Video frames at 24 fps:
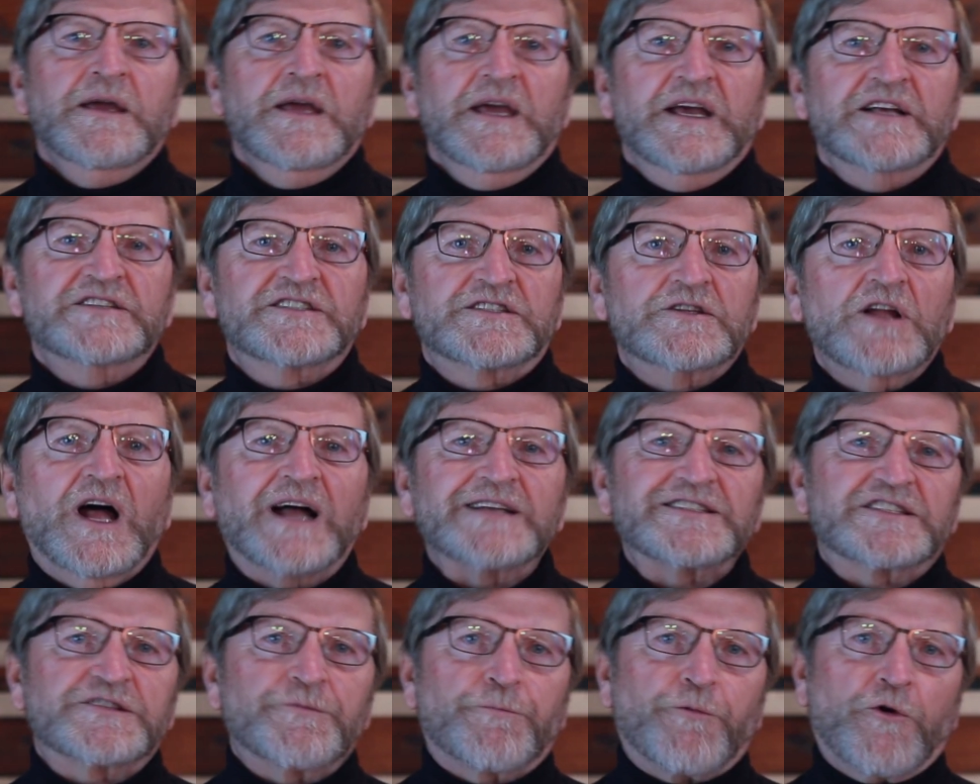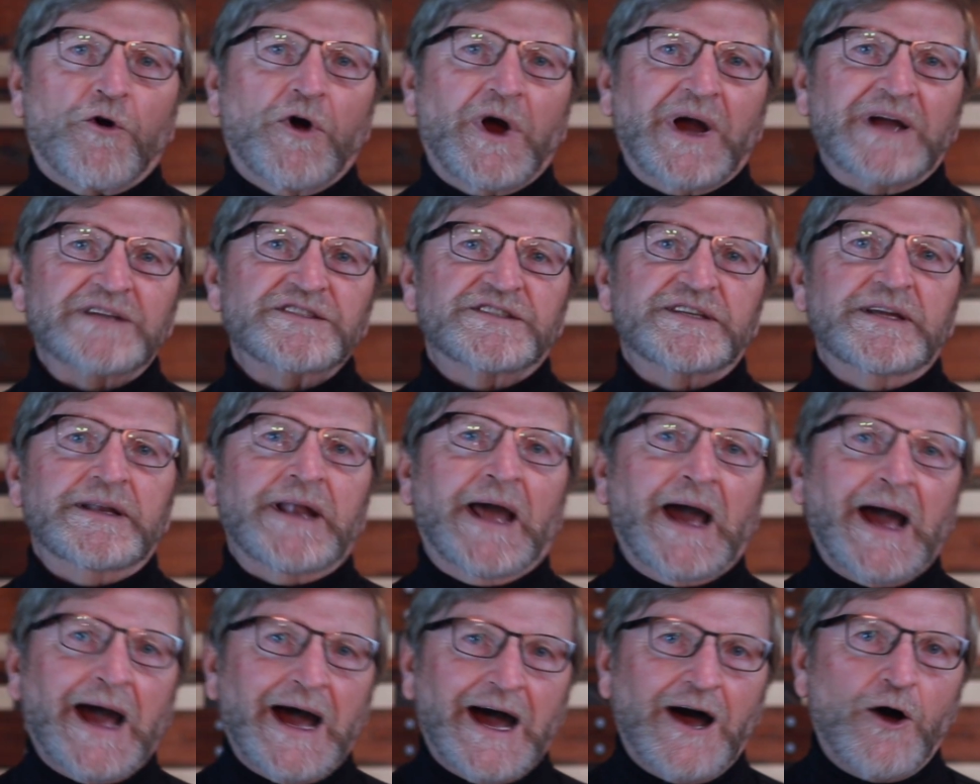It's not surprising
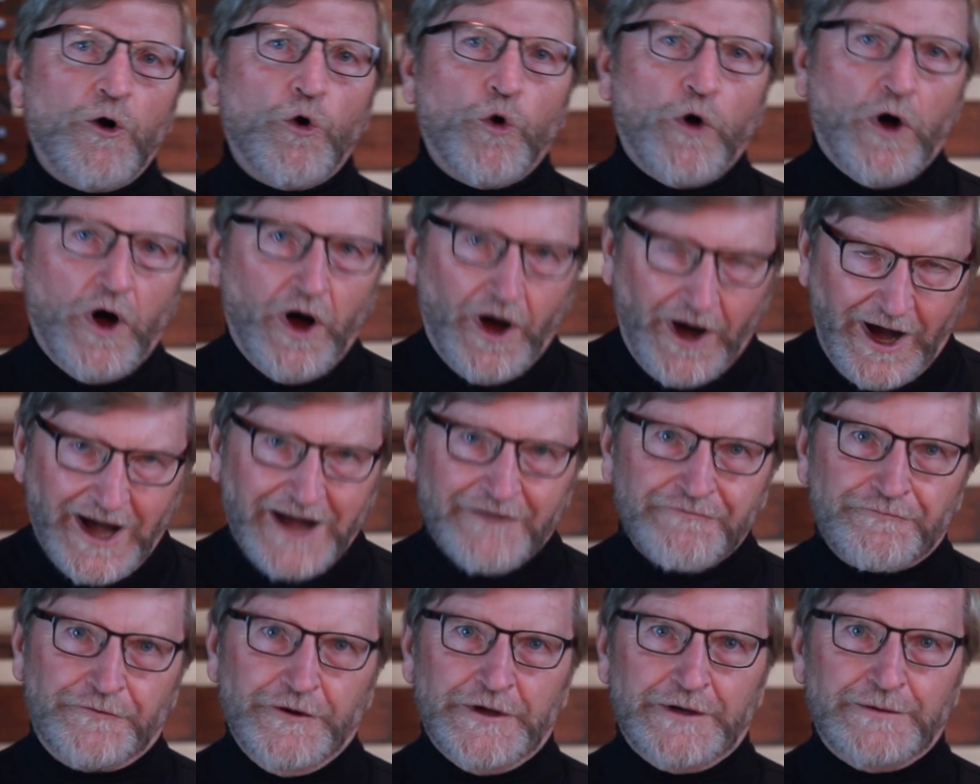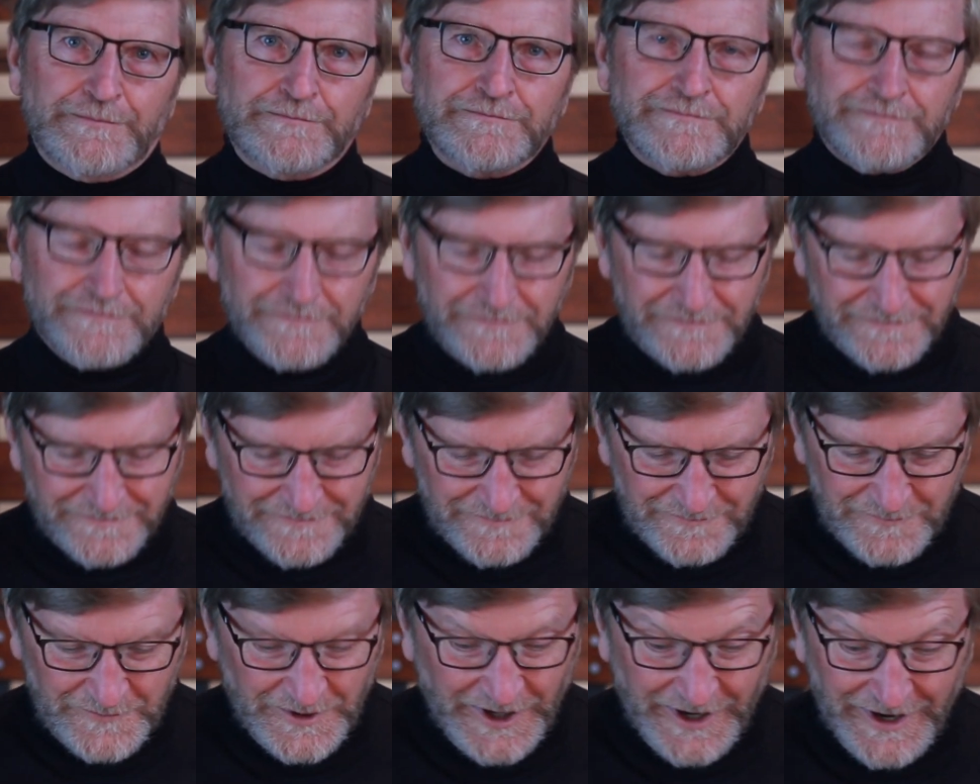how often,
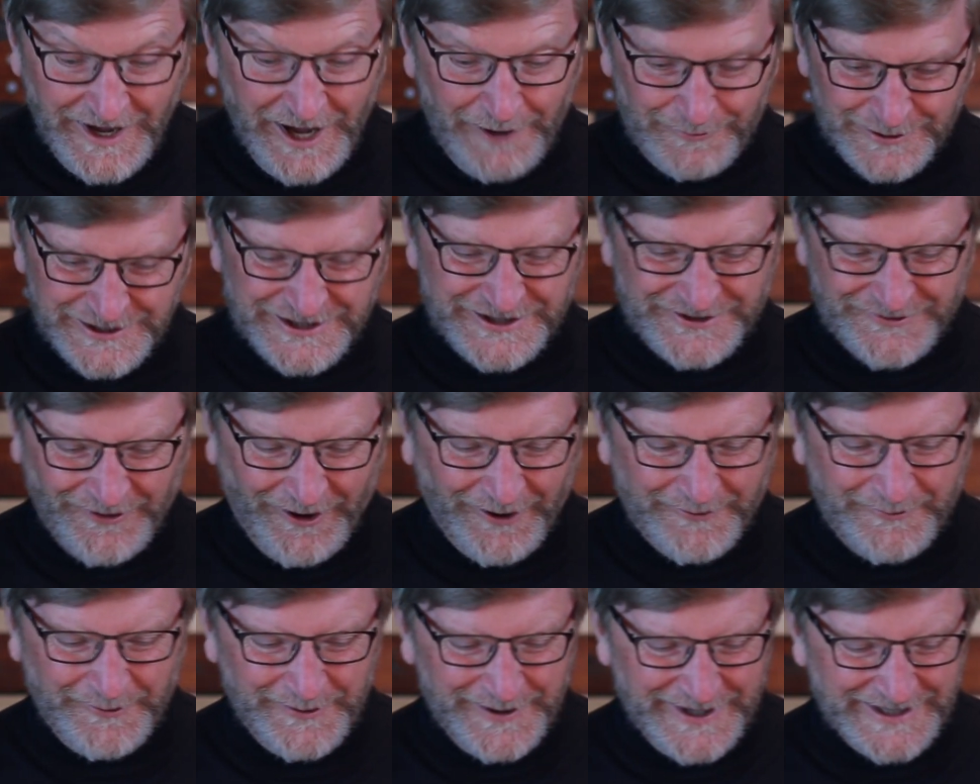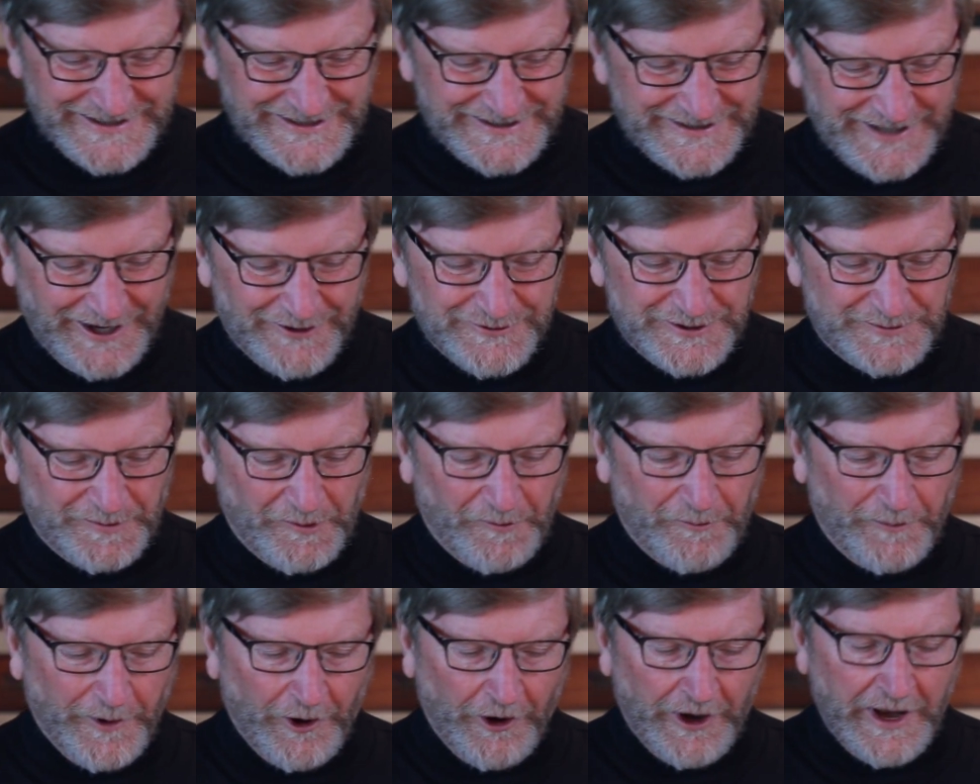I was struck with this as I was
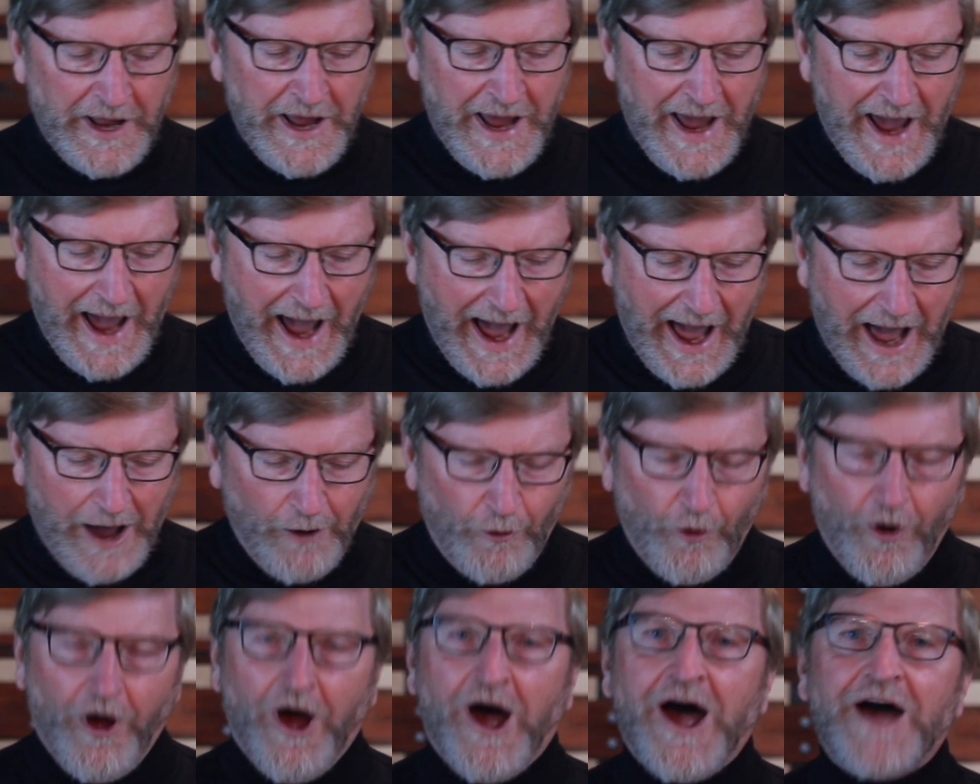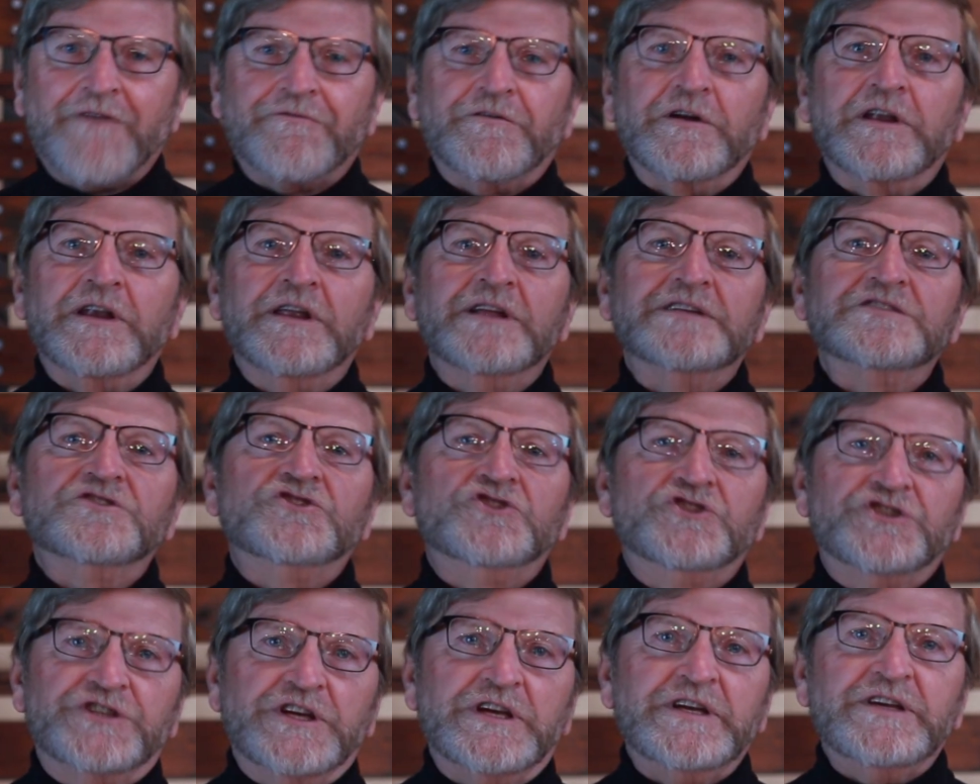preparing, how often
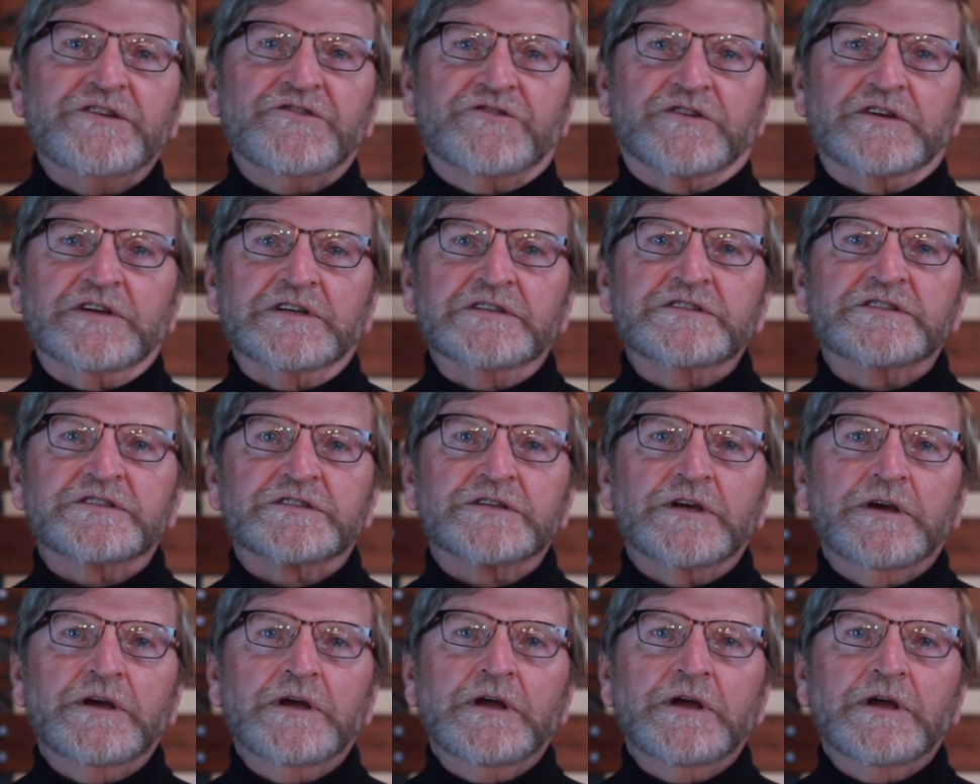Jesus